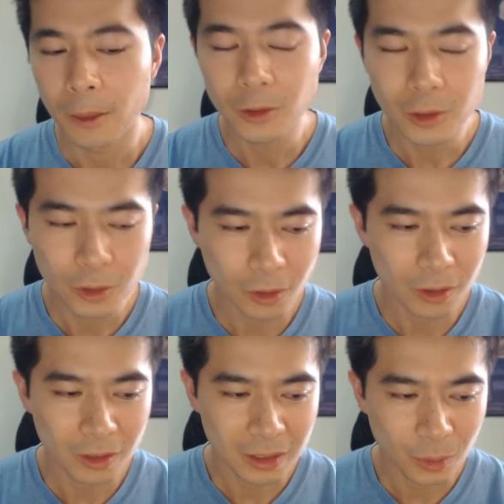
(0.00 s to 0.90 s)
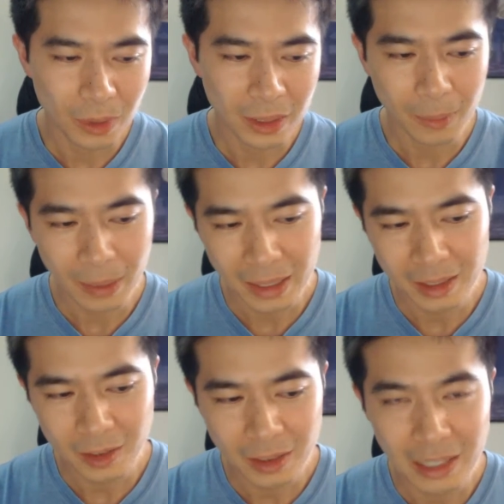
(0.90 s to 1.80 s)
used to draw and you want to get back
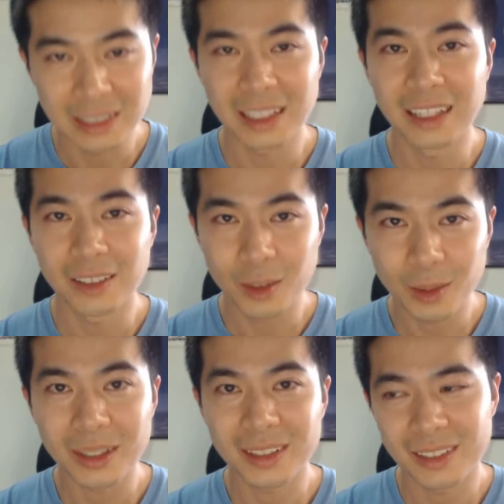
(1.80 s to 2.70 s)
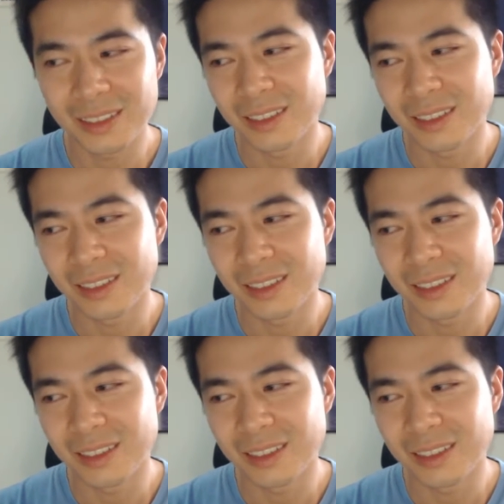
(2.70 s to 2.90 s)
into it, I say do it.